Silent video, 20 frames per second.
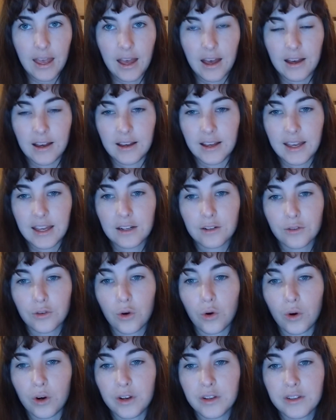And of
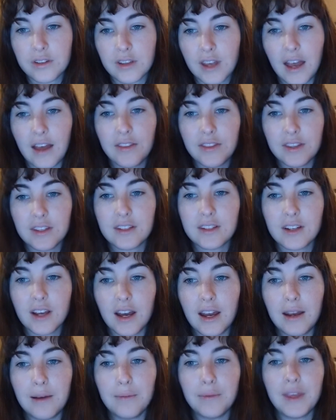course, at this
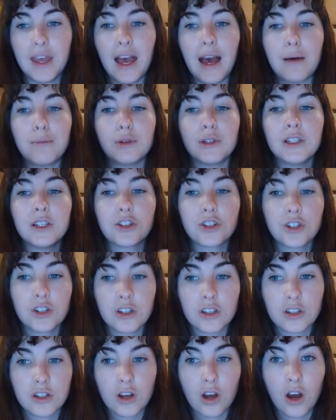time, the
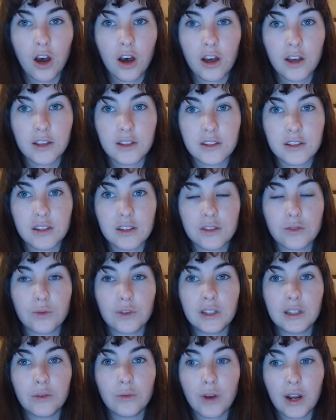abolitionist cause is
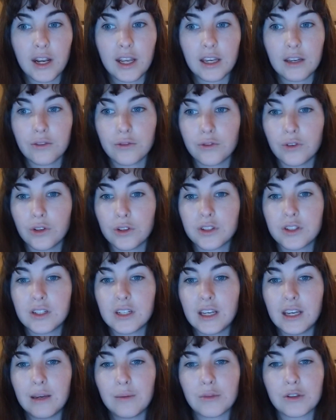really running at full
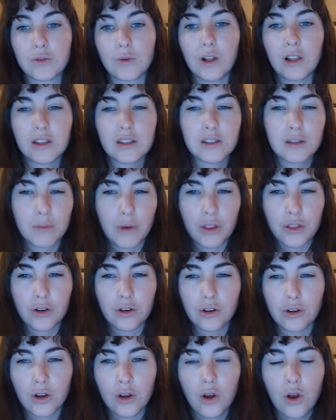steam, as well as some
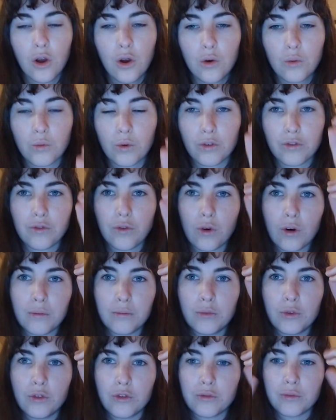other
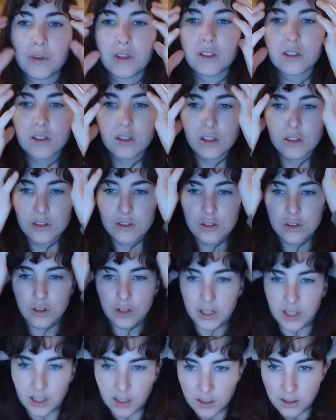reform movements
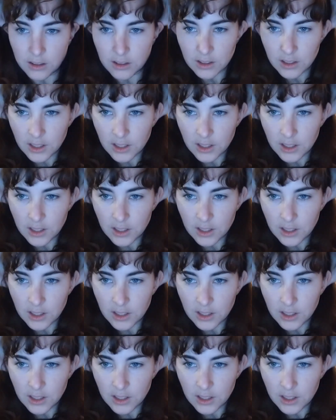concerning